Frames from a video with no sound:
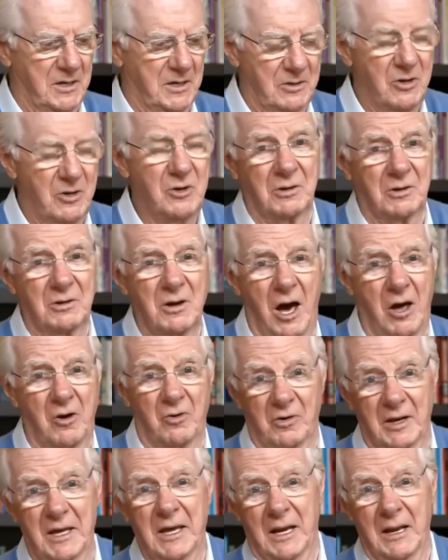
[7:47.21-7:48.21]
you can not
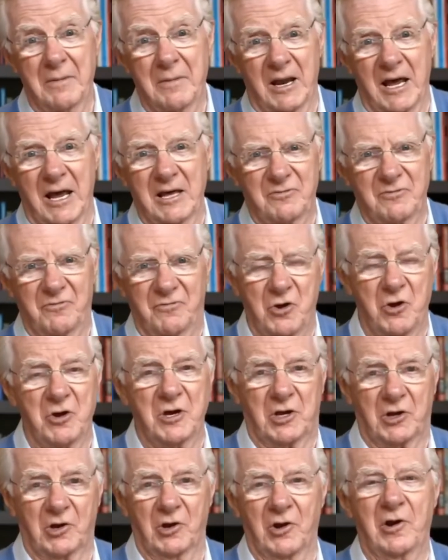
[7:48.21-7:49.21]
only eliminate the fear, you
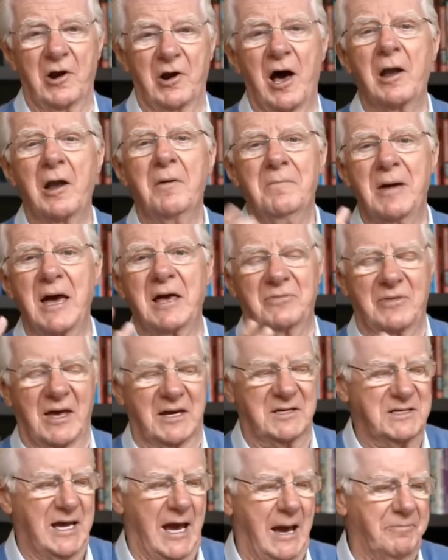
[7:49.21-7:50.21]
can learn how to make
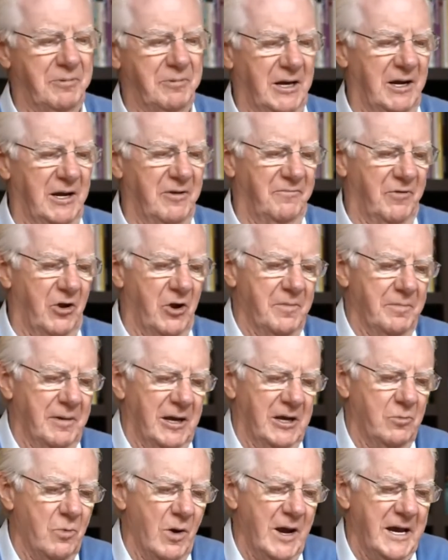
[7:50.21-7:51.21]
things happen in a very
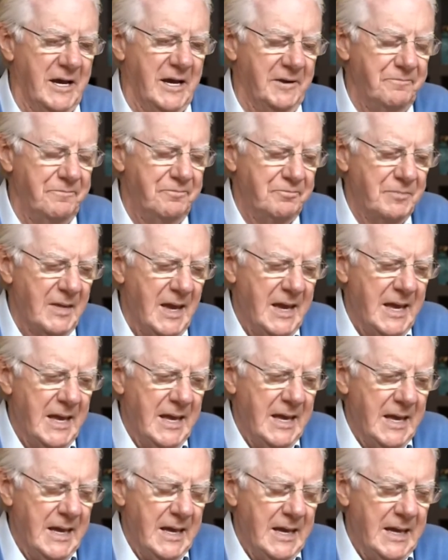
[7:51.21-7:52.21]
big way.
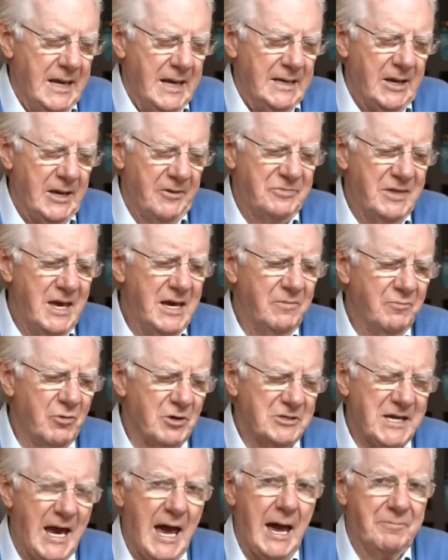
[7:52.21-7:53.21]
Now think of
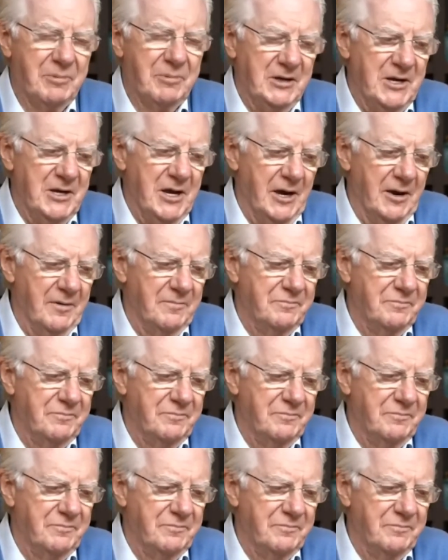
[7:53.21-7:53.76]
what's happened here.